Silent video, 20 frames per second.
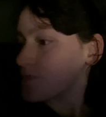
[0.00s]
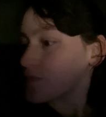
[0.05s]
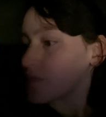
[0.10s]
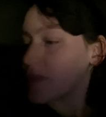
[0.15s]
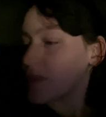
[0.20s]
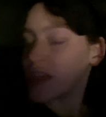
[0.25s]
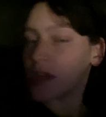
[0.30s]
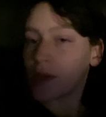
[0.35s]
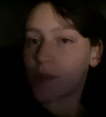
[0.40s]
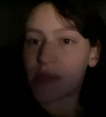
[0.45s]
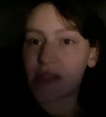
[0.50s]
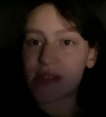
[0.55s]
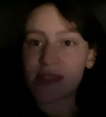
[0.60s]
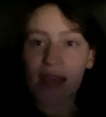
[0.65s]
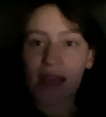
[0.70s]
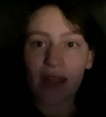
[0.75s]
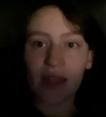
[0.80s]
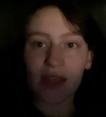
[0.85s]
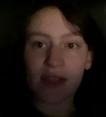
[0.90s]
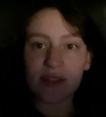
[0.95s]
Gonna be
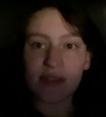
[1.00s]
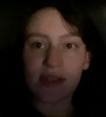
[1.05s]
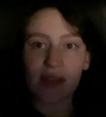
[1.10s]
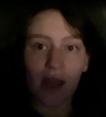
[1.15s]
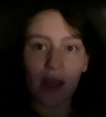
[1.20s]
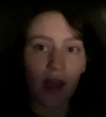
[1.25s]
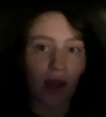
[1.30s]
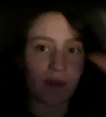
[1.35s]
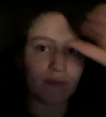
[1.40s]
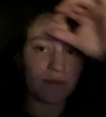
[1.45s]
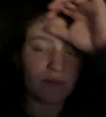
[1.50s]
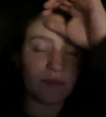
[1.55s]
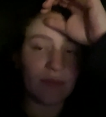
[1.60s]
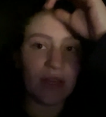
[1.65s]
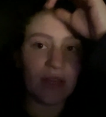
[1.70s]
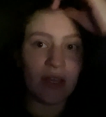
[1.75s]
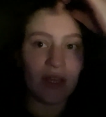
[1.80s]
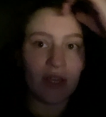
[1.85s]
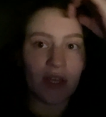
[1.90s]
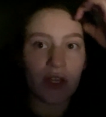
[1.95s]
selling some,
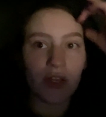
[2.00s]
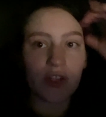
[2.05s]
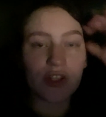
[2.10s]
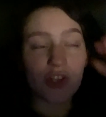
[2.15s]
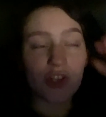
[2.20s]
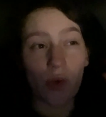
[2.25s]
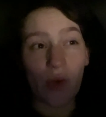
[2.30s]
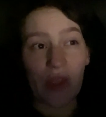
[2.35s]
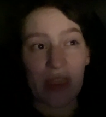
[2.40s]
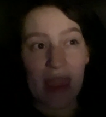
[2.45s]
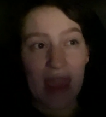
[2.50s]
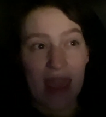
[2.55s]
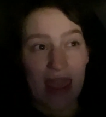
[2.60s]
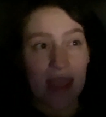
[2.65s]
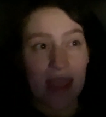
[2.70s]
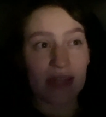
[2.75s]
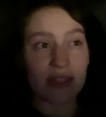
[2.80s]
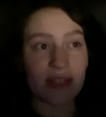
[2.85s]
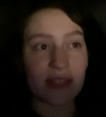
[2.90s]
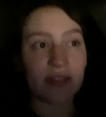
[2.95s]
showing
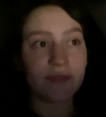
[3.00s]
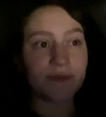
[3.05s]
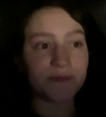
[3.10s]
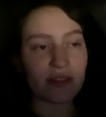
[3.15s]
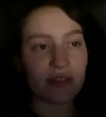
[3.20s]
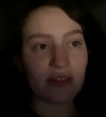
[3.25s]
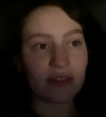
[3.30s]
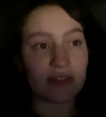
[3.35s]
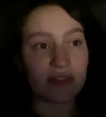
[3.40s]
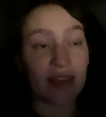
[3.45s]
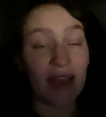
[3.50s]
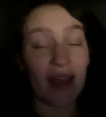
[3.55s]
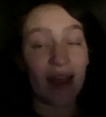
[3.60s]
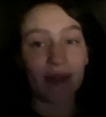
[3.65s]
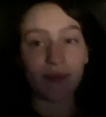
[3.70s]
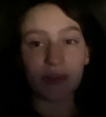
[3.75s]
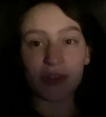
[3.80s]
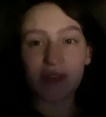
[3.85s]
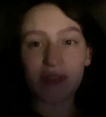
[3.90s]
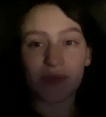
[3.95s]
8. Yeah,
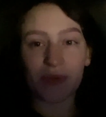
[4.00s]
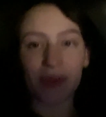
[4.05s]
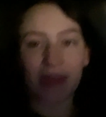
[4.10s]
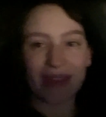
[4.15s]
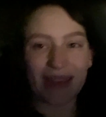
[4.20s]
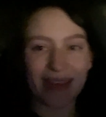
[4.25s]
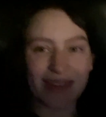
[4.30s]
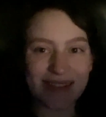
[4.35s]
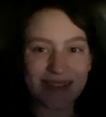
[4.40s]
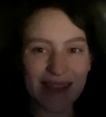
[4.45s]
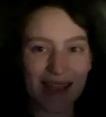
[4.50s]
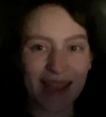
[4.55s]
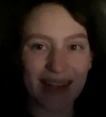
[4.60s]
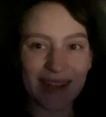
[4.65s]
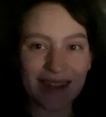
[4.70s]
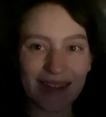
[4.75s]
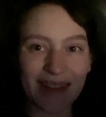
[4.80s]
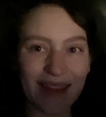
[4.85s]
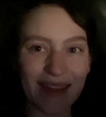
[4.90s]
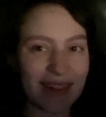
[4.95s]
I'm just really
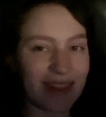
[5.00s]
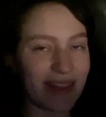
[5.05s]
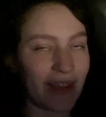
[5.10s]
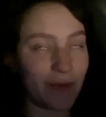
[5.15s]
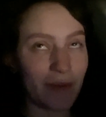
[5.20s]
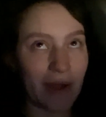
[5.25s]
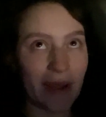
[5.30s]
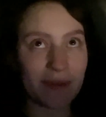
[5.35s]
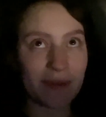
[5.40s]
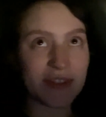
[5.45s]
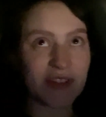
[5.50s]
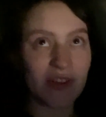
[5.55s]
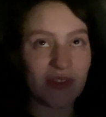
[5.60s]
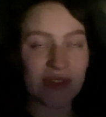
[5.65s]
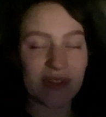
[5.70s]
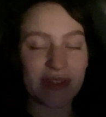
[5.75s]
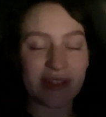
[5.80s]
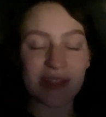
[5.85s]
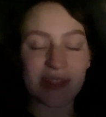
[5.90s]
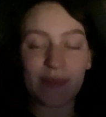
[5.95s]
excited. I love rabbit shows
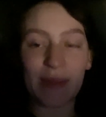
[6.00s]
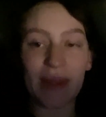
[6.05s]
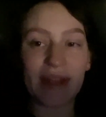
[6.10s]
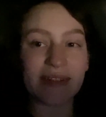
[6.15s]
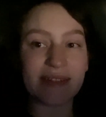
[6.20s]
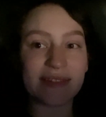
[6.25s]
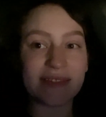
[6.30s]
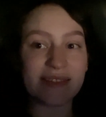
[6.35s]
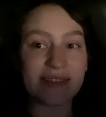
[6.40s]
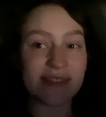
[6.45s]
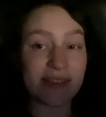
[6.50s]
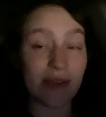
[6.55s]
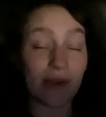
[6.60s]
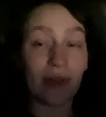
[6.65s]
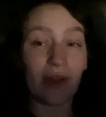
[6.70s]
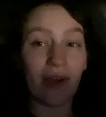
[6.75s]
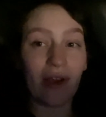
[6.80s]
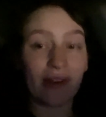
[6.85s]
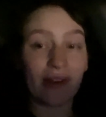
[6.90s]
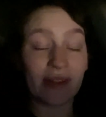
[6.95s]
and it's been so
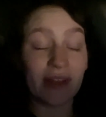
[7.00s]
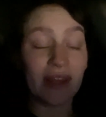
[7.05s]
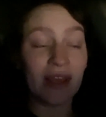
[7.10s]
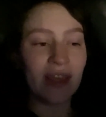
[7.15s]
long.